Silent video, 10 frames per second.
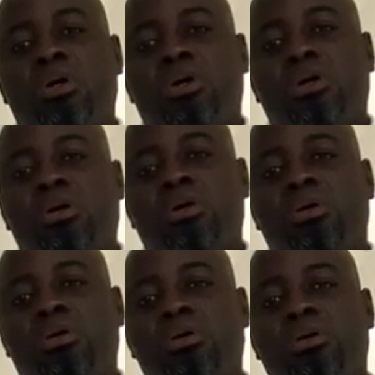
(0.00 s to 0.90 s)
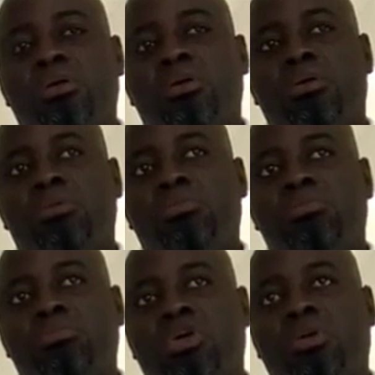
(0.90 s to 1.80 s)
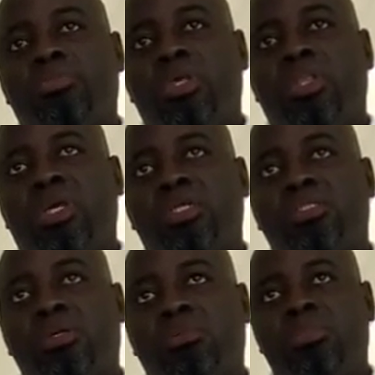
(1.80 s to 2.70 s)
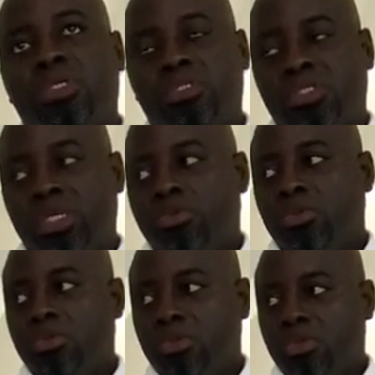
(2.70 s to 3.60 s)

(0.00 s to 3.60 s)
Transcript: a company that is stable,